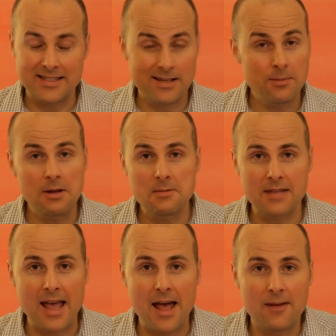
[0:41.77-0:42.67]
Sometimes,
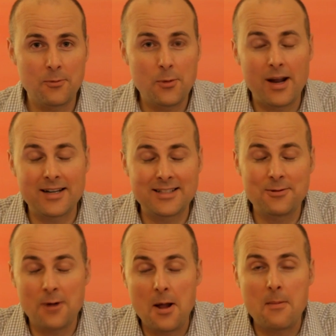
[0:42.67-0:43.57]

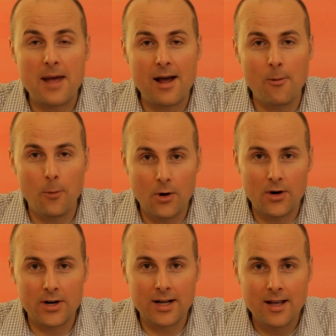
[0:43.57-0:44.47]
when I'm at
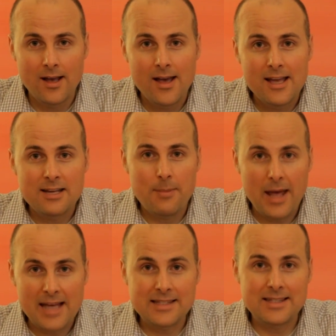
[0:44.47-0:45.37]
work, to
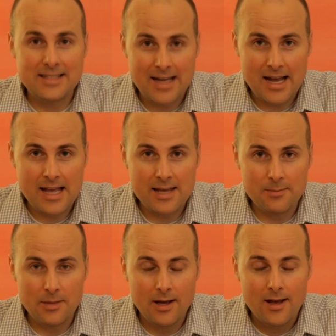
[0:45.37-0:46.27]
pass the time,